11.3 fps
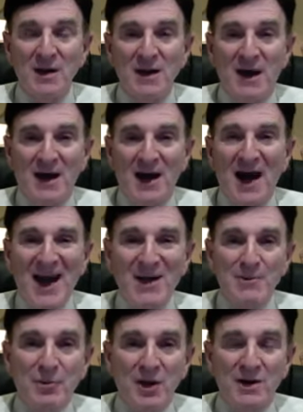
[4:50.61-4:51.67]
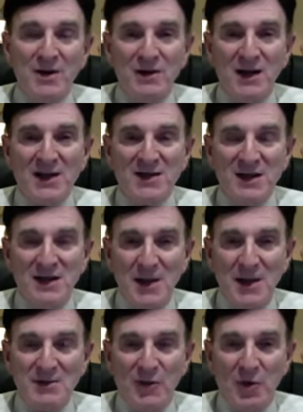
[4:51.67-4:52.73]
hybrid. There are lots of names
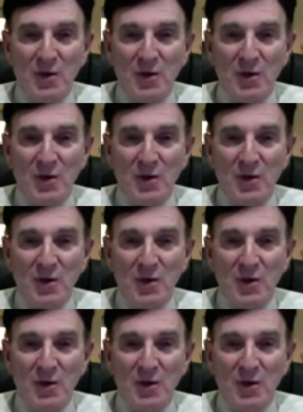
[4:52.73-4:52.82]
for it.